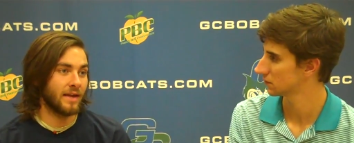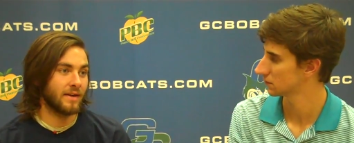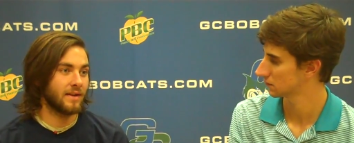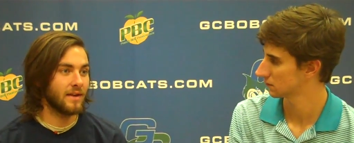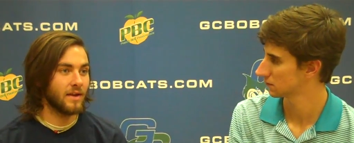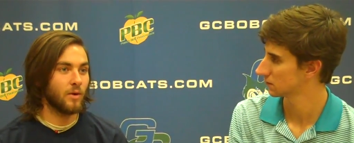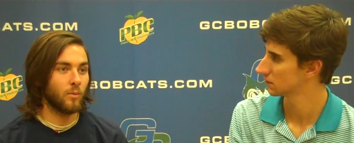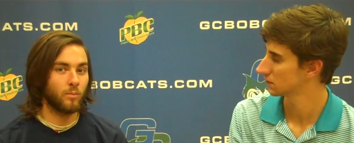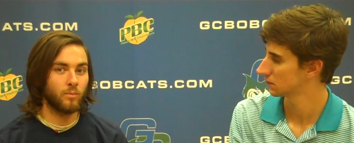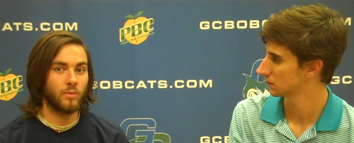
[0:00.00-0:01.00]
Speaker 1: and
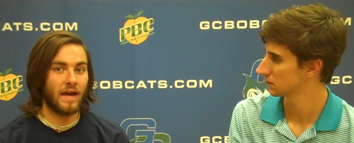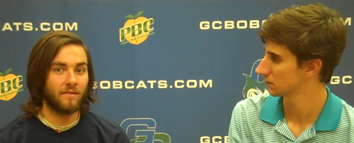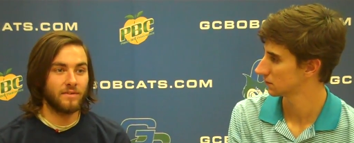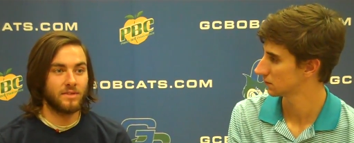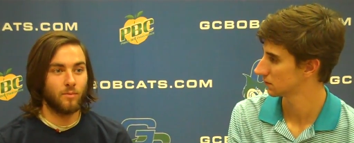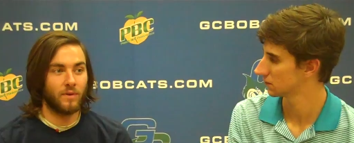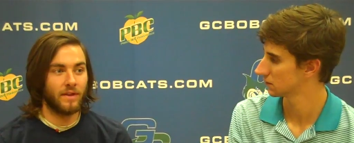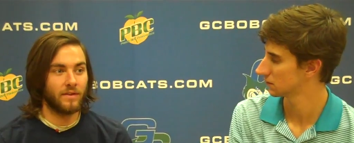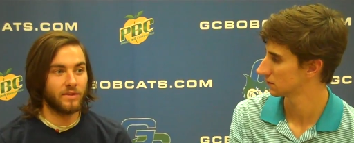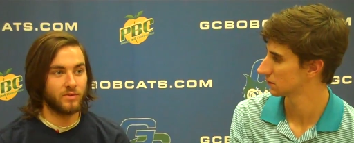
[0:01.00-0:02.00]
having someone
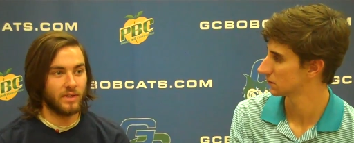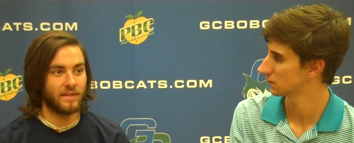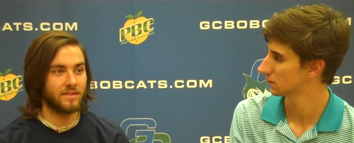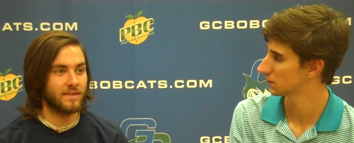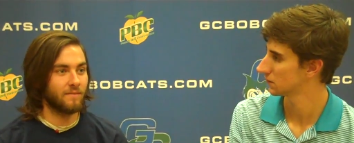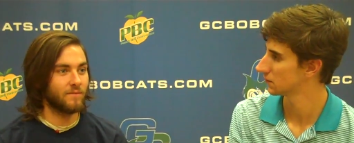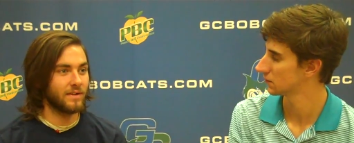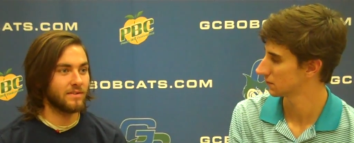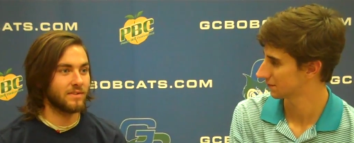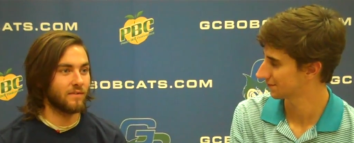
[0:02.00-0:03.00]
there that's at the same
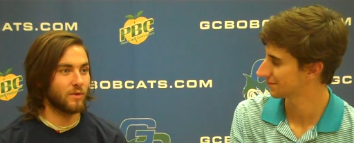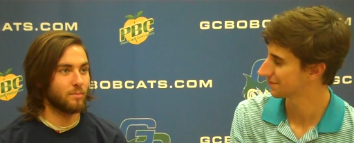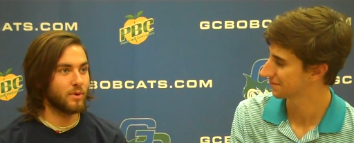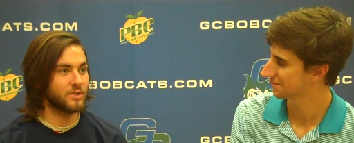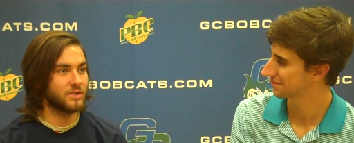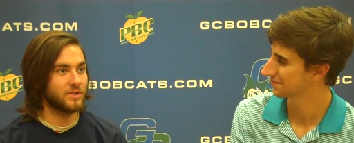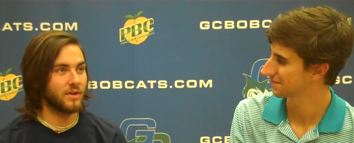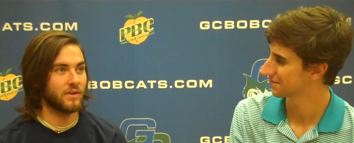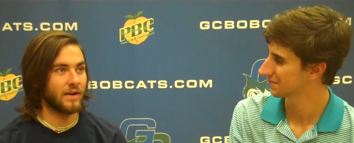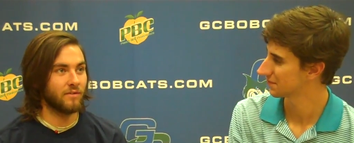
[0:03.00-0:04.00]
fitness level to push each
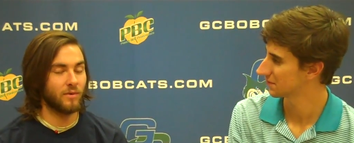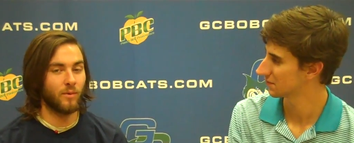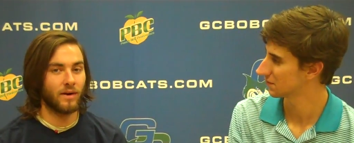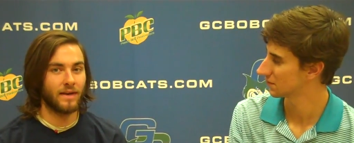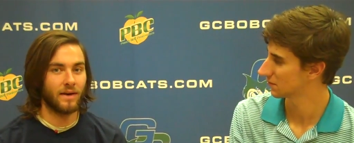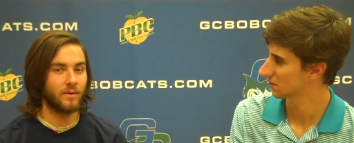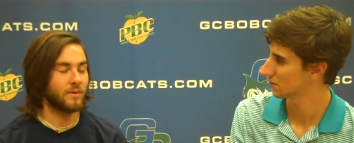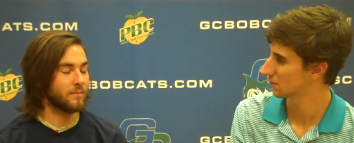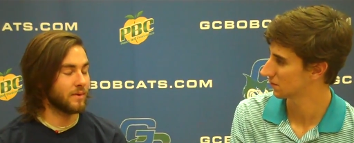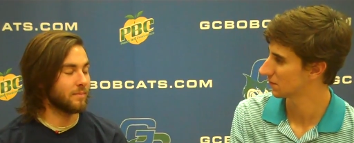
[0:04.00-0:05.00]
other every workout,
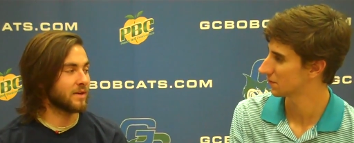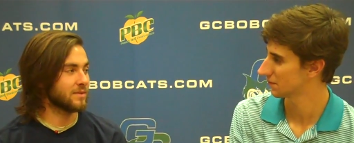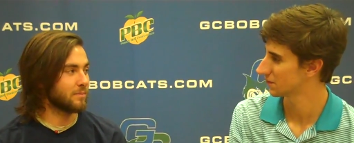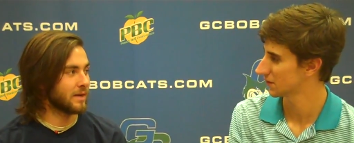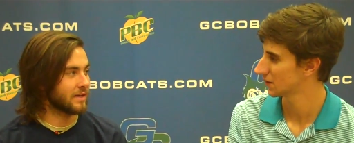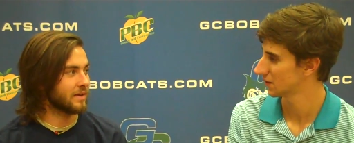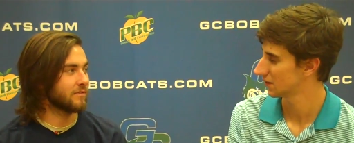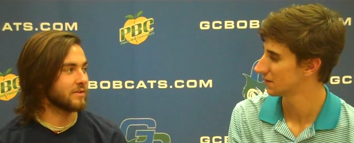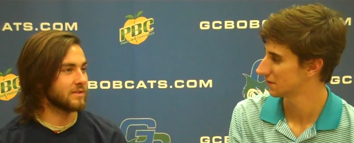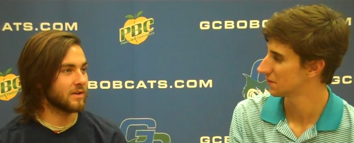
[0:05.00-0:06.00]
it, it makes a big
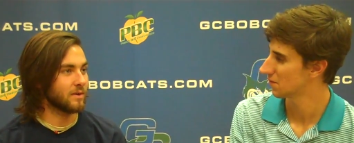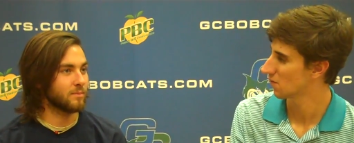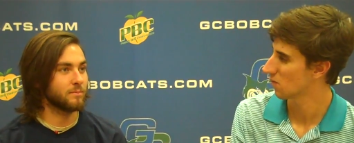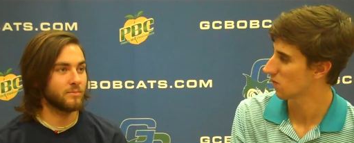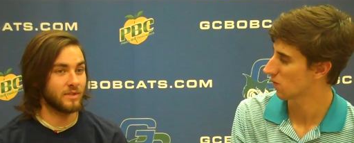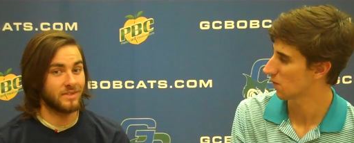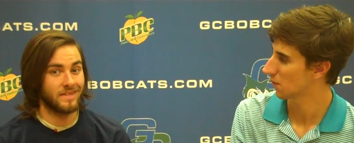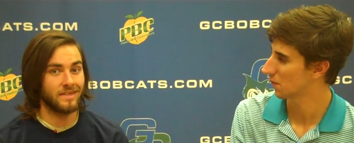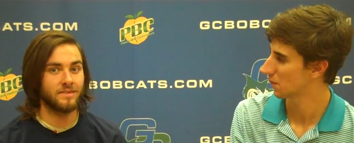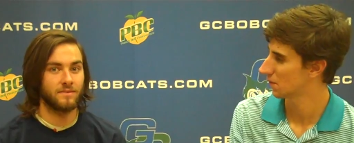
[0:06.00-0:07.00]
Speaker 2: difference in our
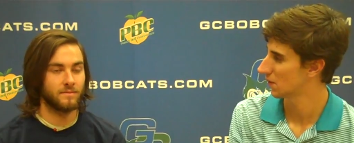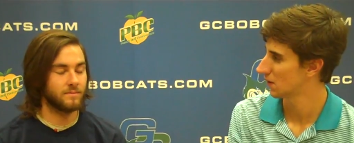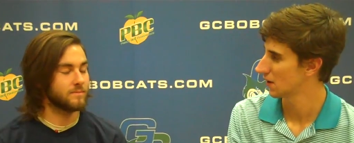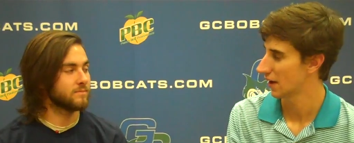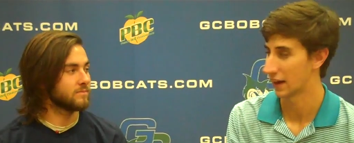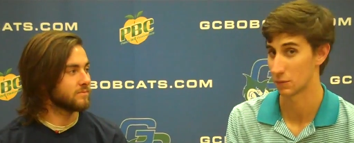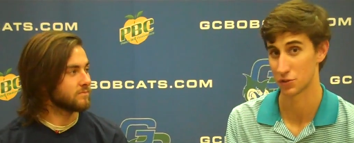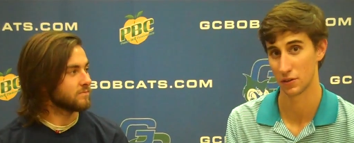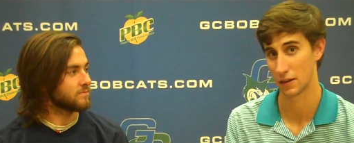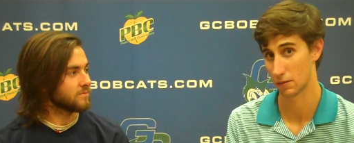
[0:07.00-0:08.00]
success. I'm
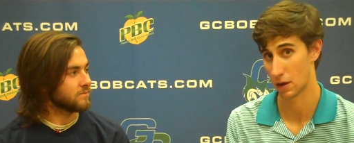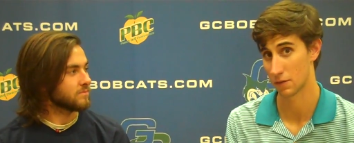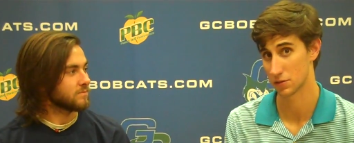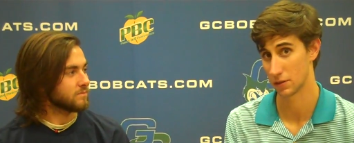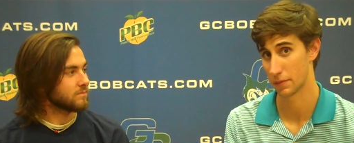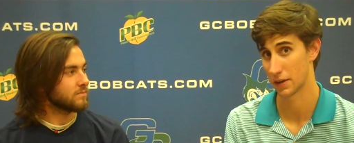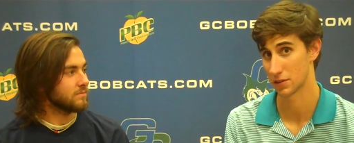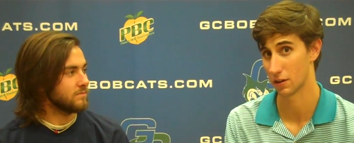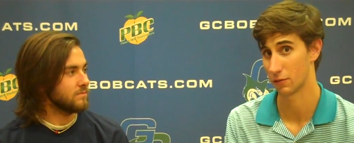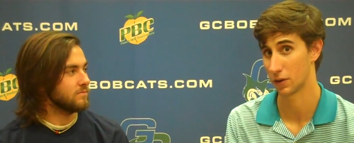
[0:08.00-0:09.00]
sure that obviously pays
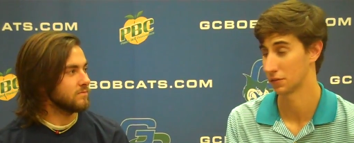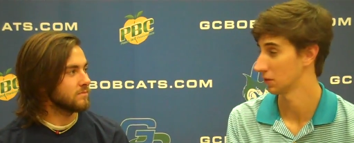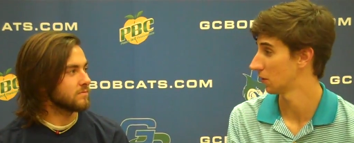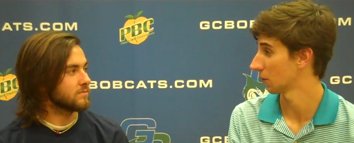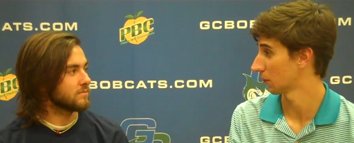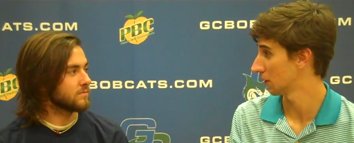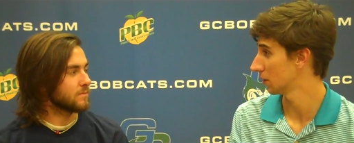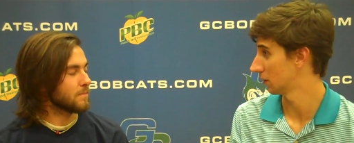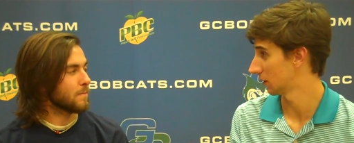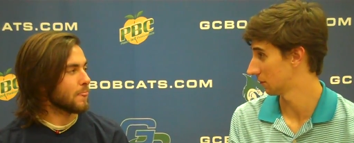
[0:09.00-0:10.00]
off well in the long run
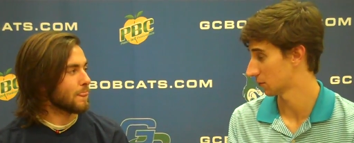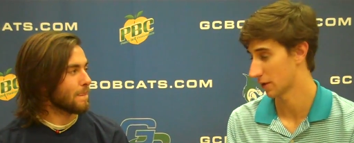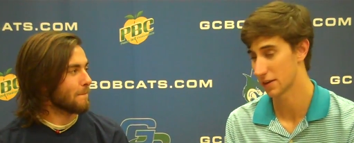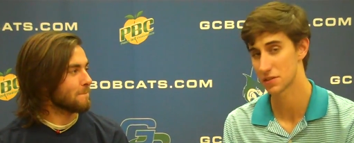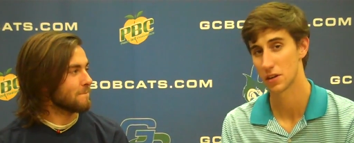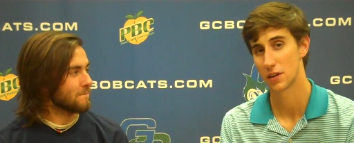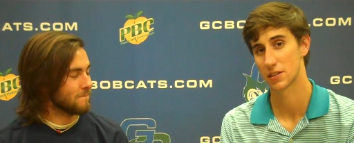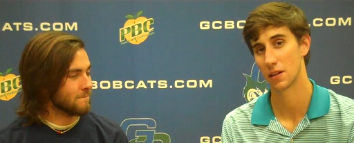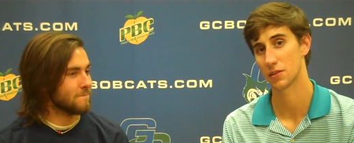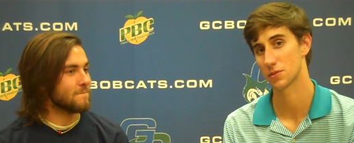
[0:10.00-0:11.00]
of, the race.
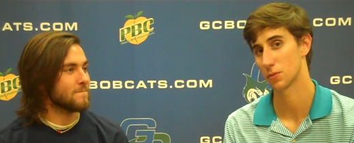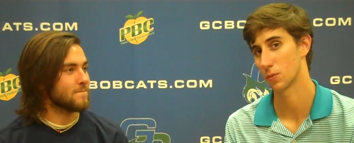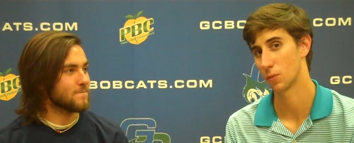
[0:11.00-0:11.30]
Tell us